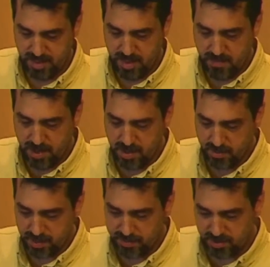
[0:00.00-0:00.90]

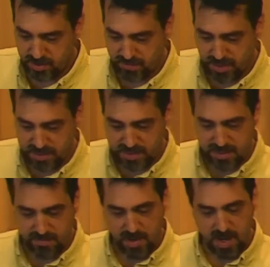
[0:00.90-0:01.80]
Merriam-Webster defines the
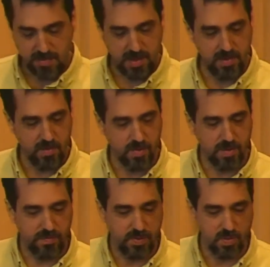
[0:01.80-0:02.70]
environment, with
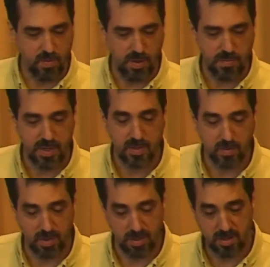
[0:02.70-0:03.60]
a few omitted
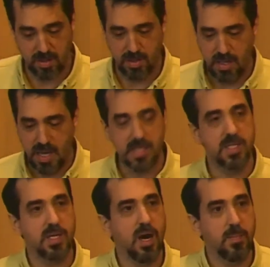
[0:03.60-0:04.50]
words, as
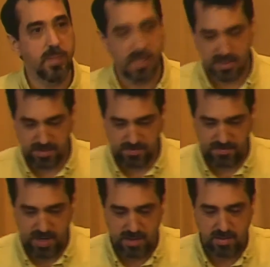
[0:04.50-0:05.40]
the complex of
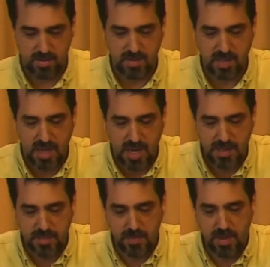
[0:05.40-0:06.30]
factors that
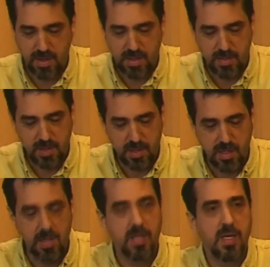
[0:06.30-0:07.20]
act upon a
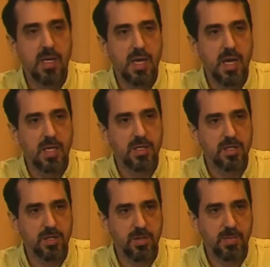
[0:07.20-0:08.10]
community and
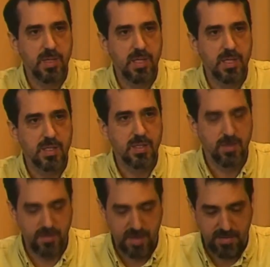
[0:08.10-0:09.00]
determine its
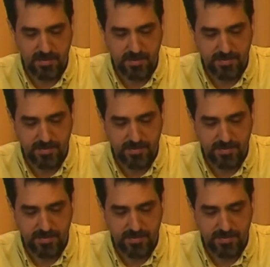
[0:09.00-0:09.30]
survival.